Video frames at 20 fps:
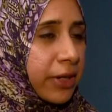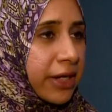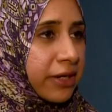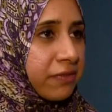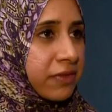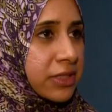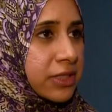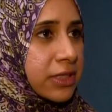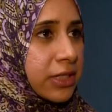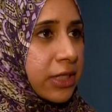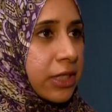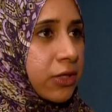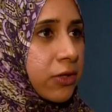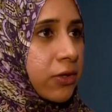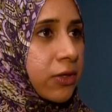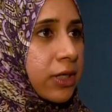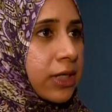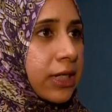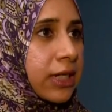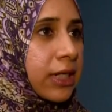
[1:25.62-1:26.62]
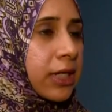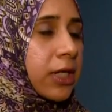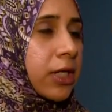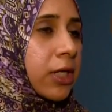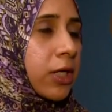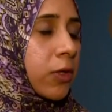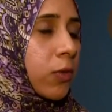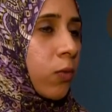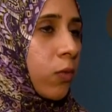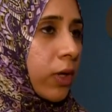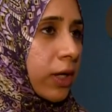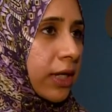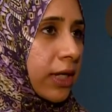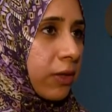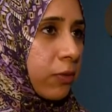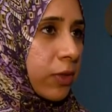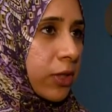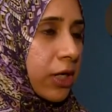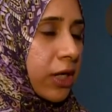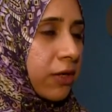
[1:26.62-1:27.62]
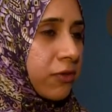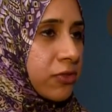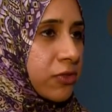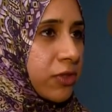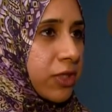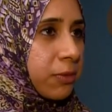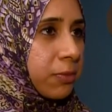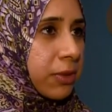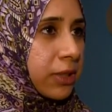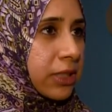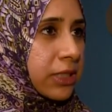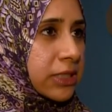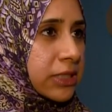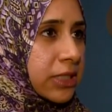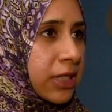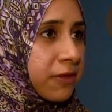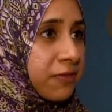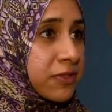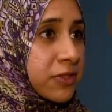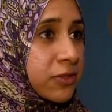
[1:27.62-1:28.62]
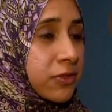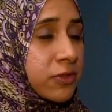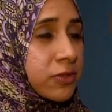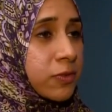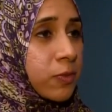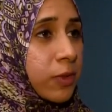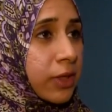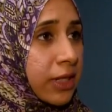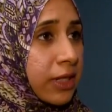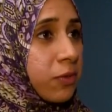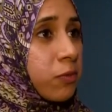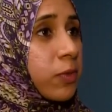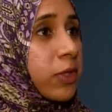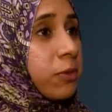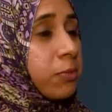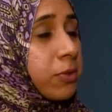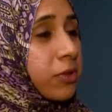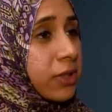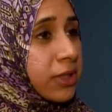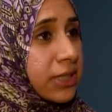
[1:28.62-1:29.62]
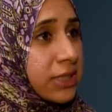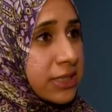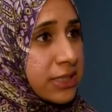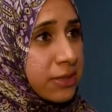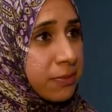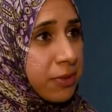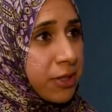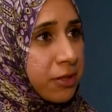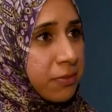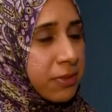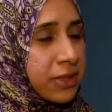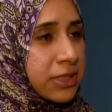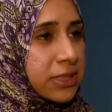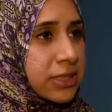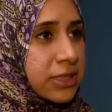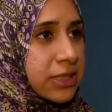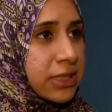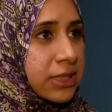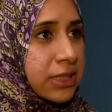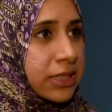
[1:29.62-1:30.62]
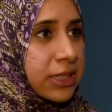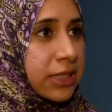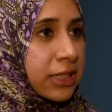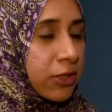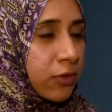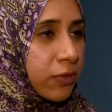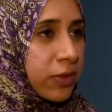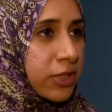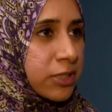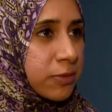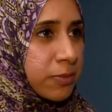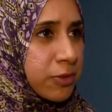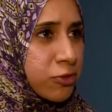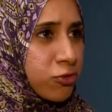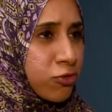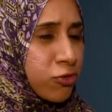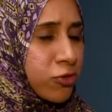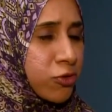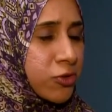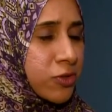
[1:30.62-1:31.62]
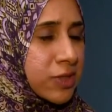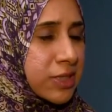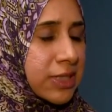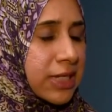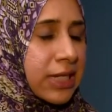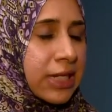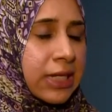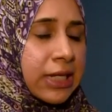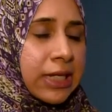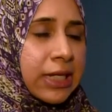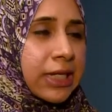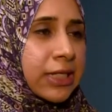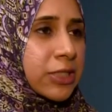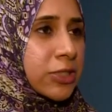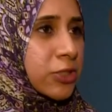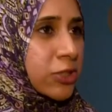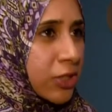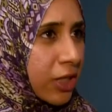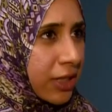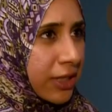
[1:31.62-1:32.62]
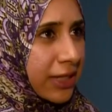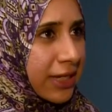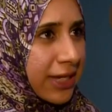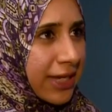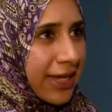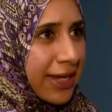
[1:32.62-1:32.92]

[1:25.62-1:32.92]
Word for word: private security, working with off duty police officers, working with police departments to increase patrols, installing